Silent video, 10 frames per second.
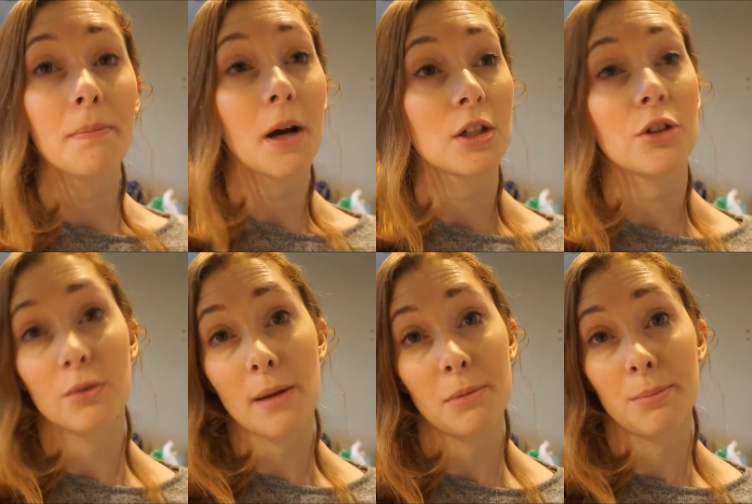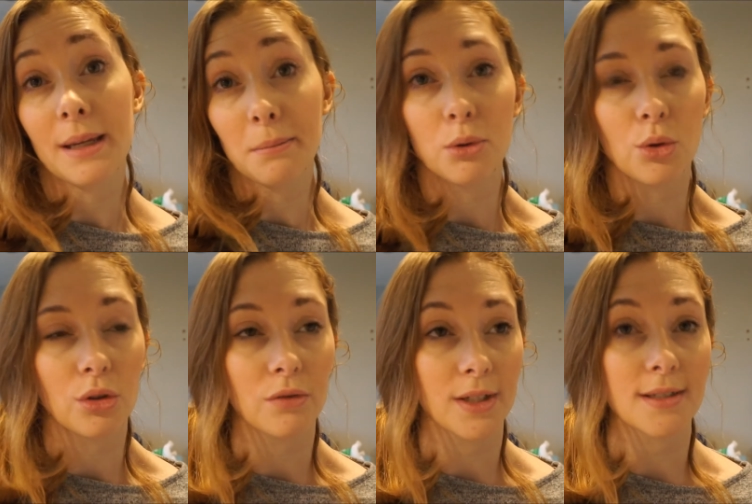don't remember being born,
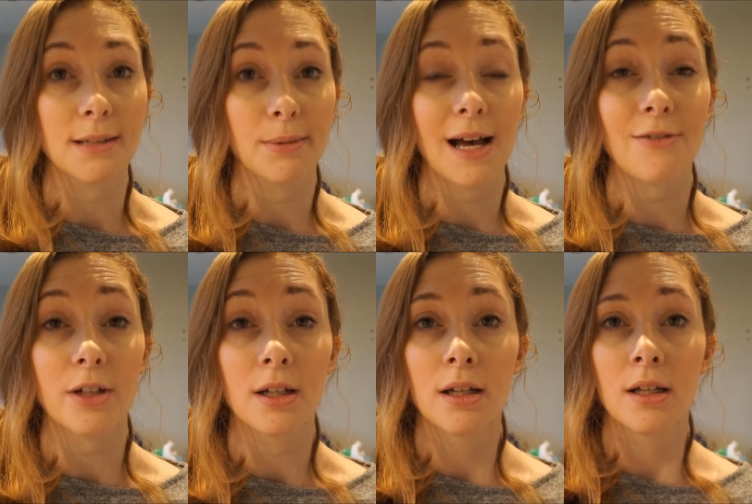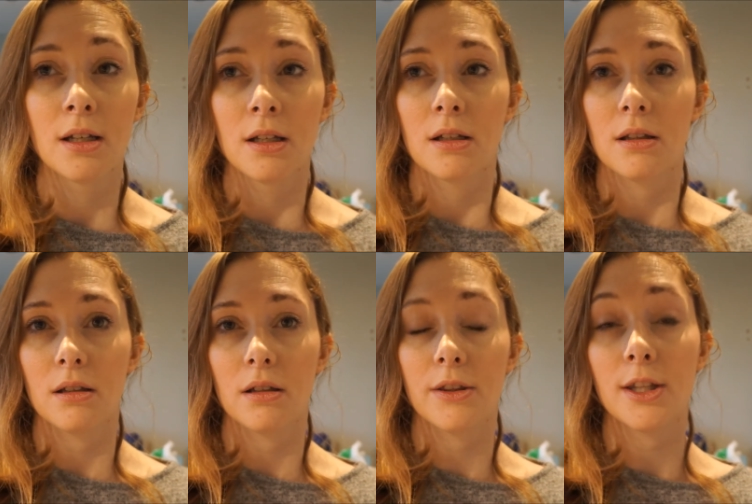obviously, but having
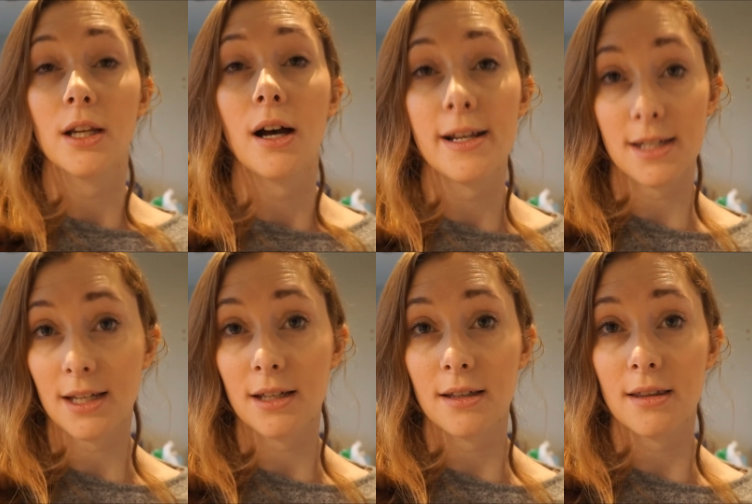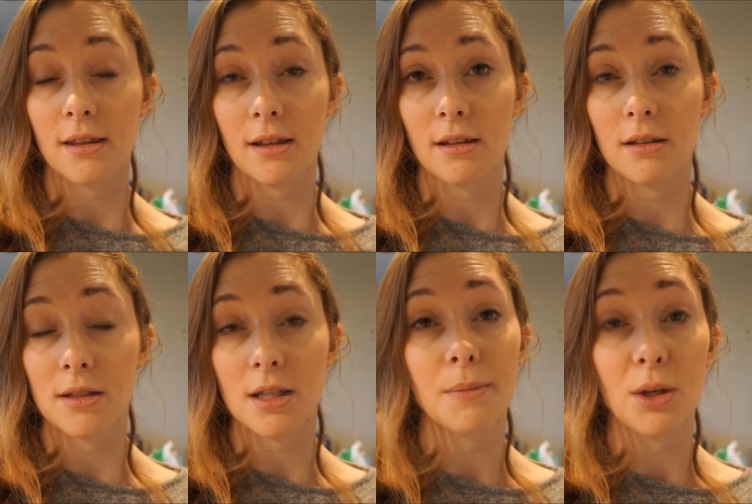the idea that
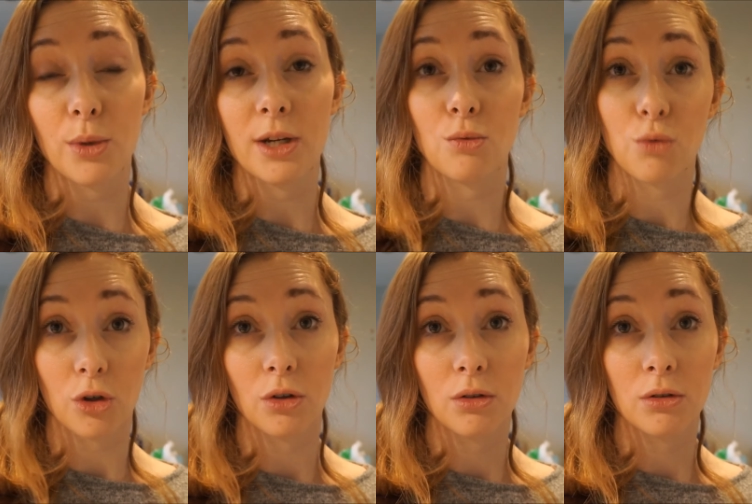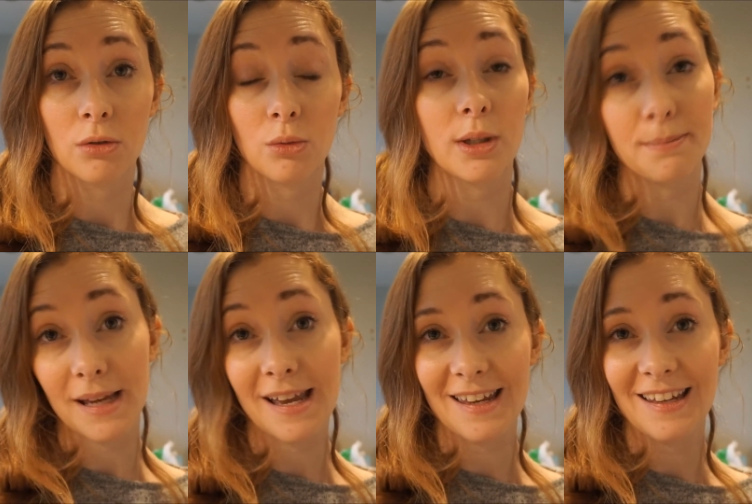something went wrong with
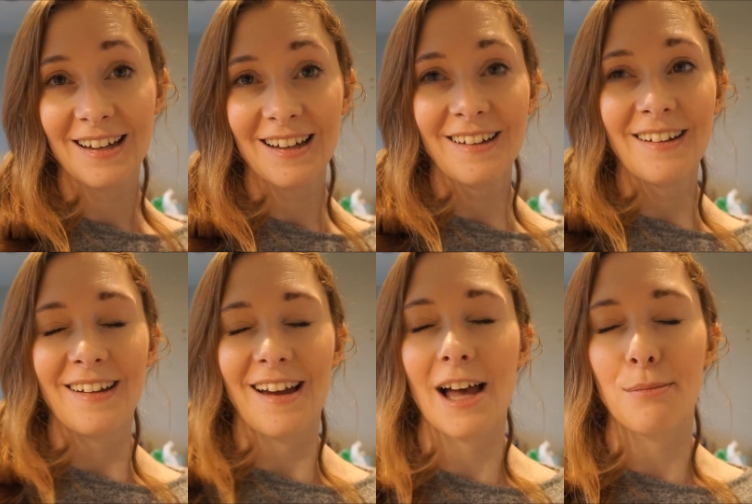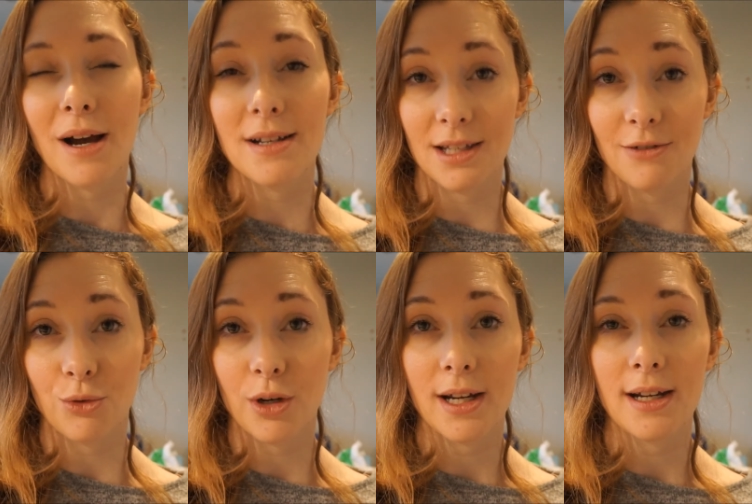me and my
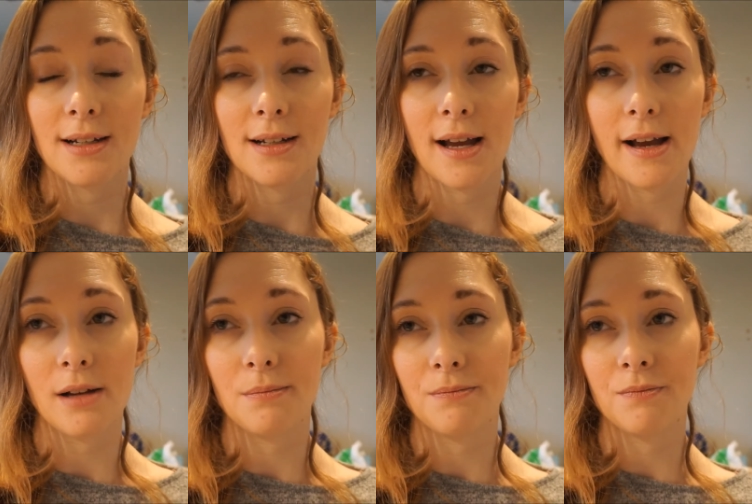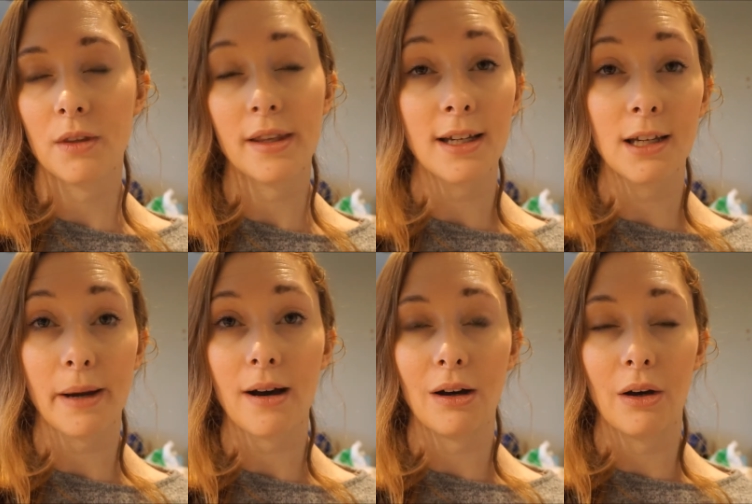delivery, thinking
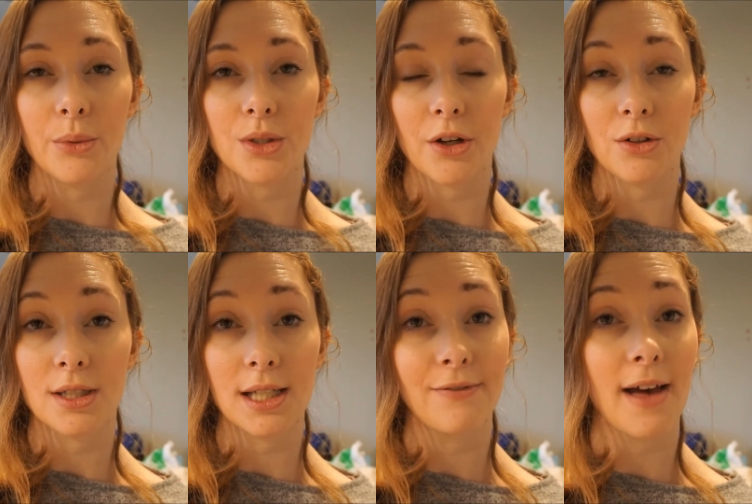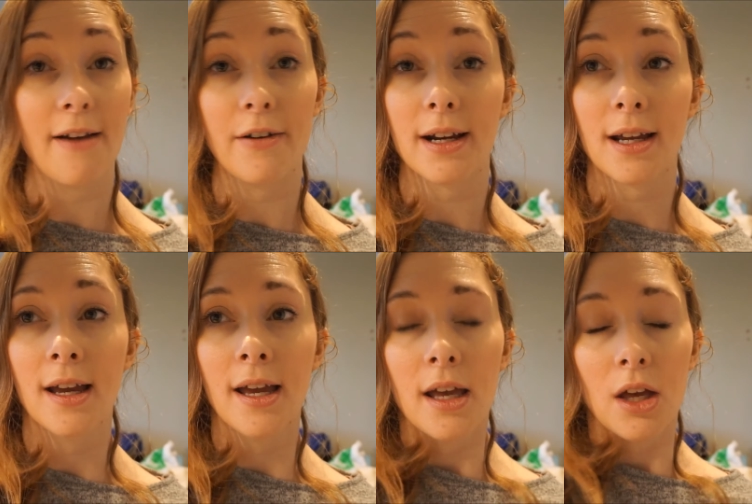about how I was going to deliver Eric,
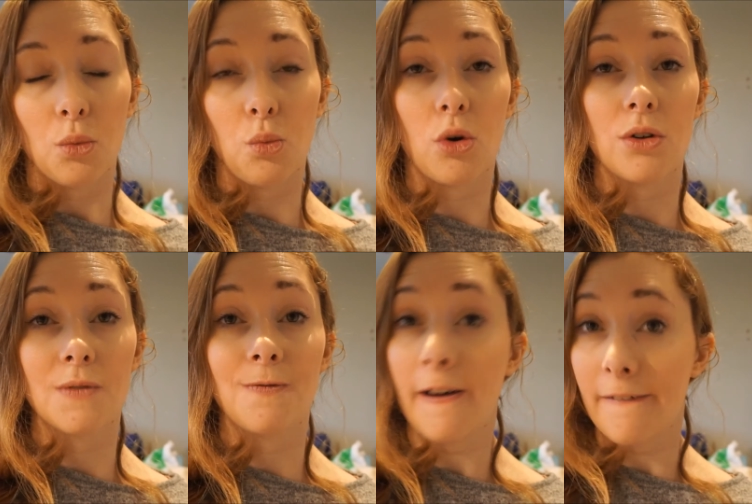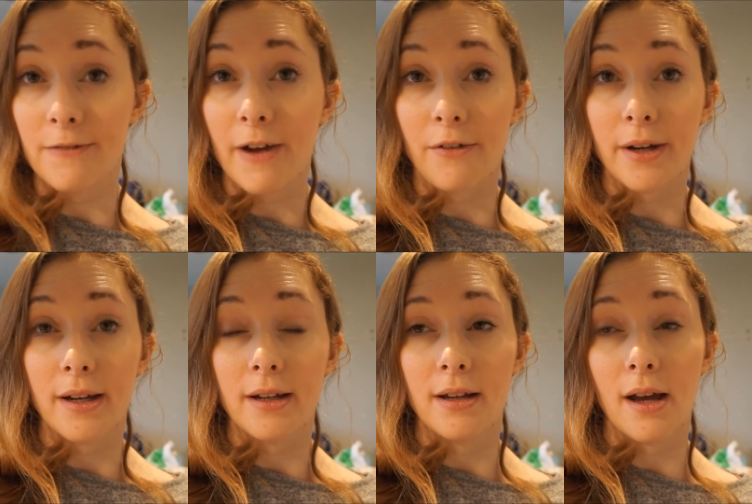was very, very